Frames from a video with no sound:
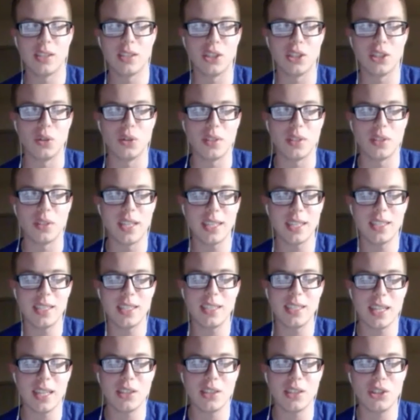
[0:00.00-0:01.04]
So
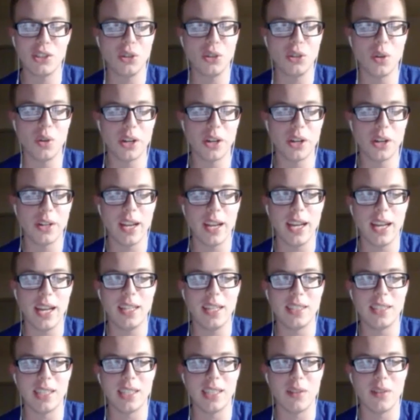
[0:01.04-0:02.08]
Texas had
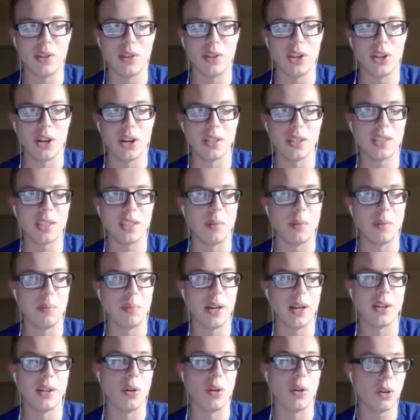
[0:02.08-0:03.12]
287 yards
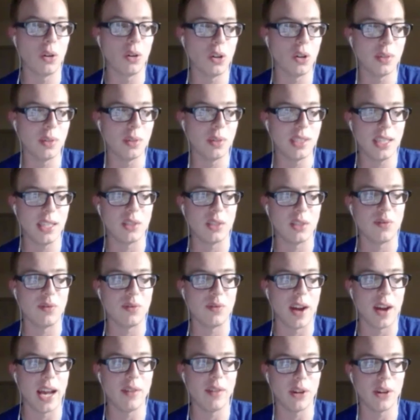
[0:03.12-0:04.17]
compared to Oklahoma State's
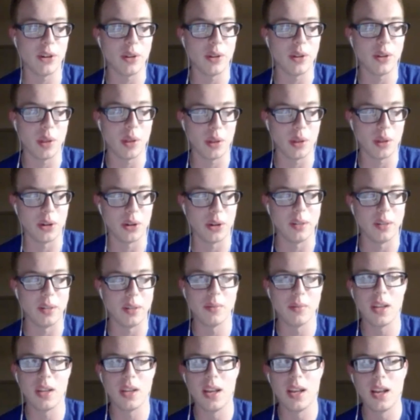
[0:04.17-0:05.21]
530,